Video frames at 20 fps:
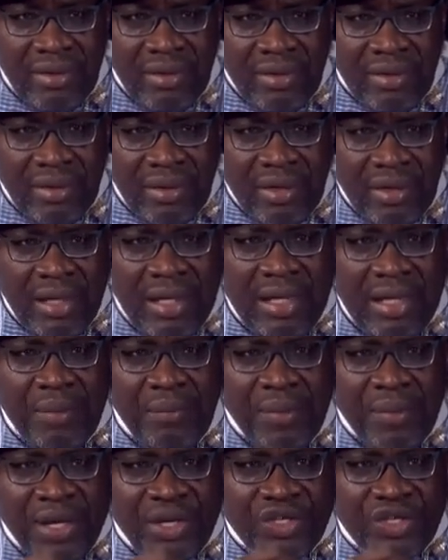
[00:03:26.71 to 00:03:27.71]
in the
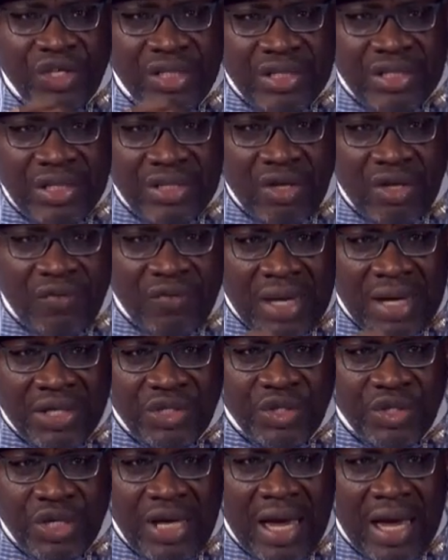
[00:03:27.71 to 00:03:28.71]
big cities of
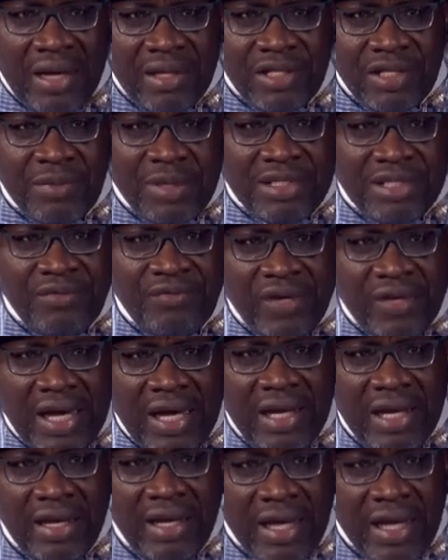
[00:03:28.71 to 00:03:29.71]
Nigeria,
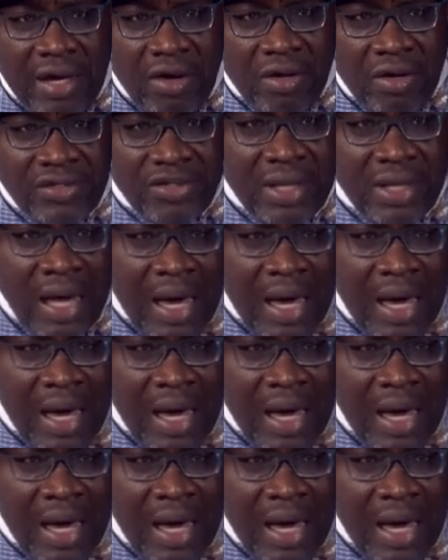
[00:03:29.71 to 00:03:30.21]
specifically Lagos,